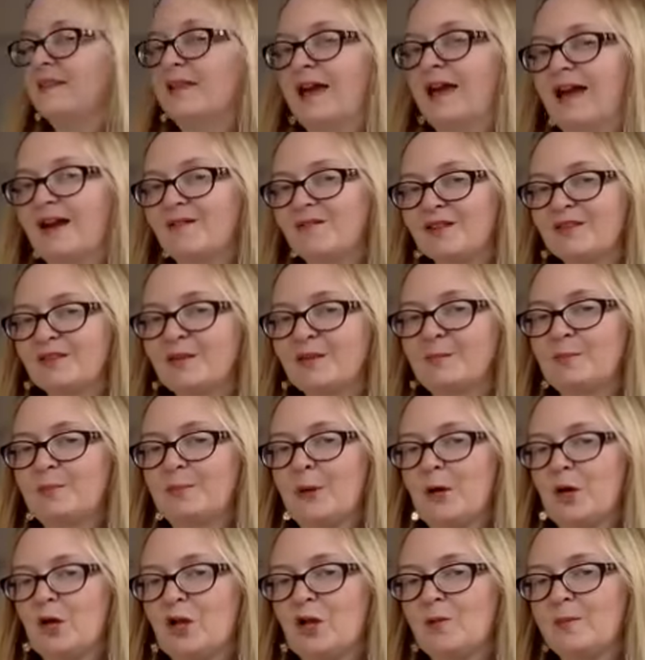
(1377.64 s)
having the
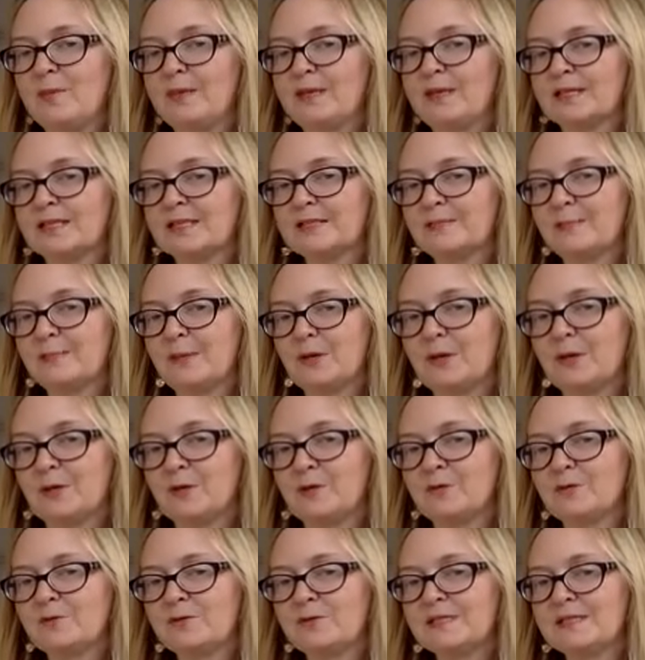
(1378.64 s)
bulb
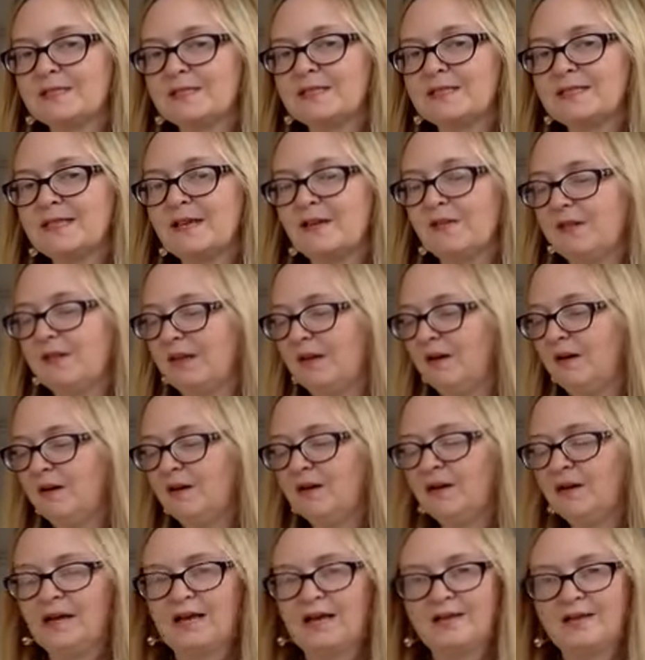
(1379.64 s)
exposed down
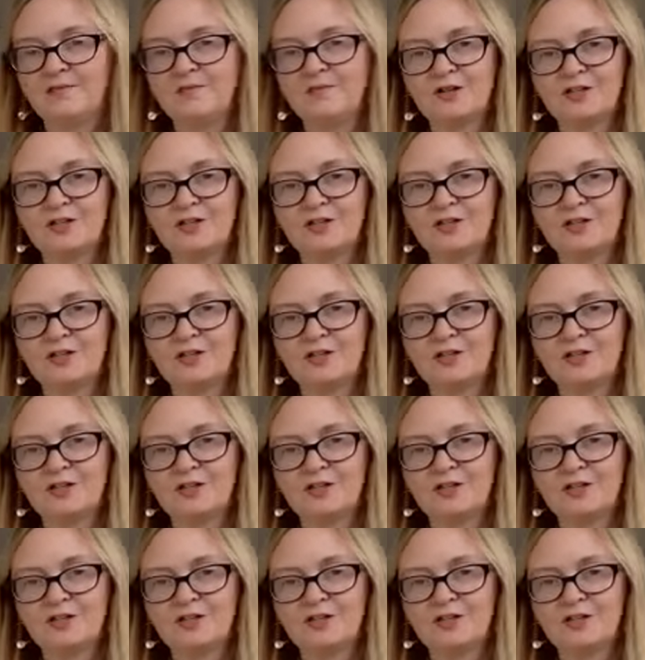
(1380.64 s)
there. At